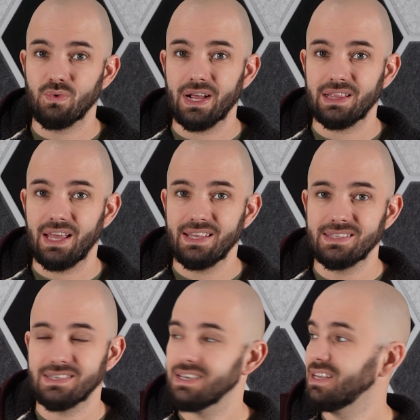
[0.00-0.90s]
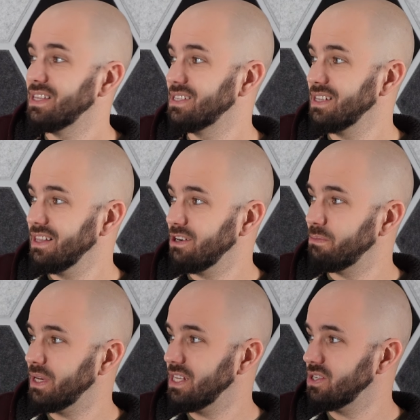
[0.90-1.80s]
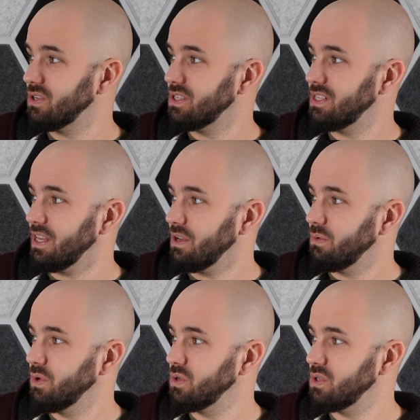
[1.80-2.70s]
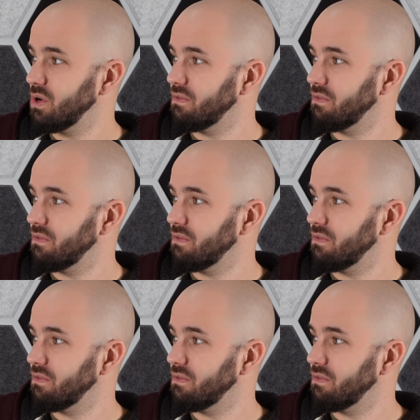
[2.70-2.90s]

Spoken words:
direct lights, this is a little bit easier to see. We use the